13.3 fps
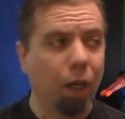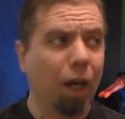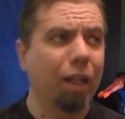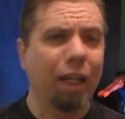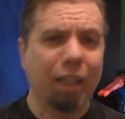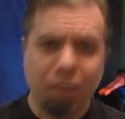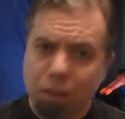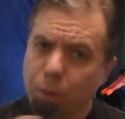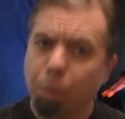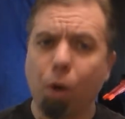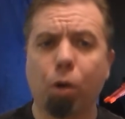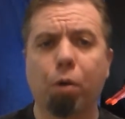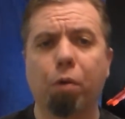That's the
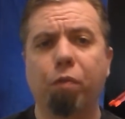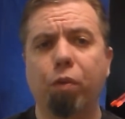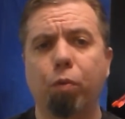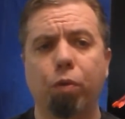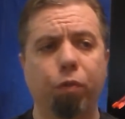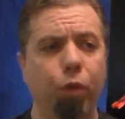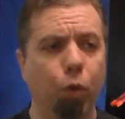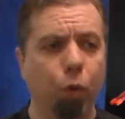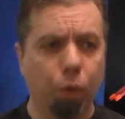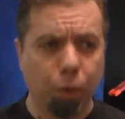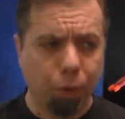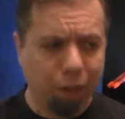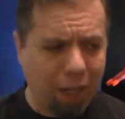part of the review
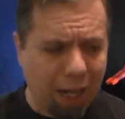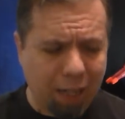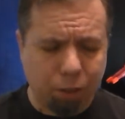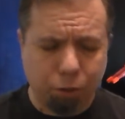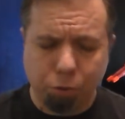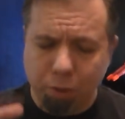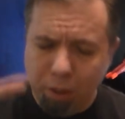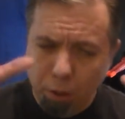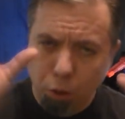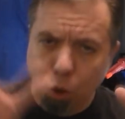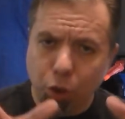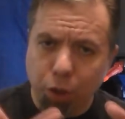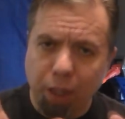where we're actually
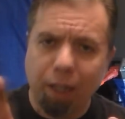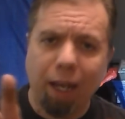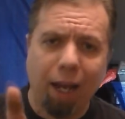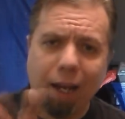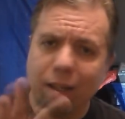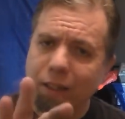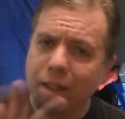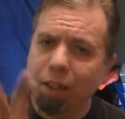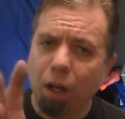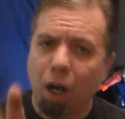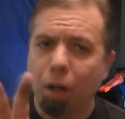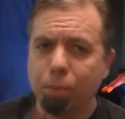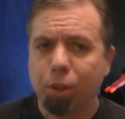looking at the
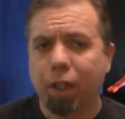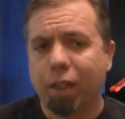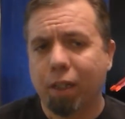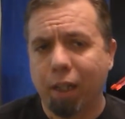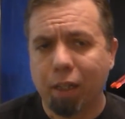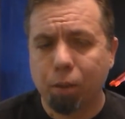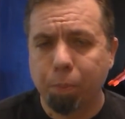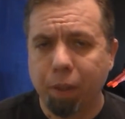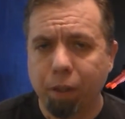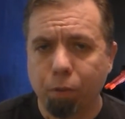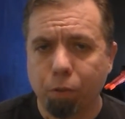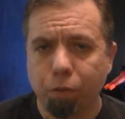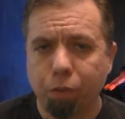object that's
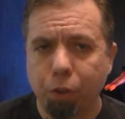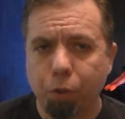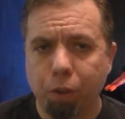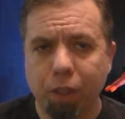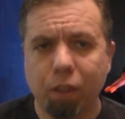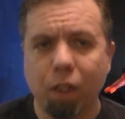being reviewed.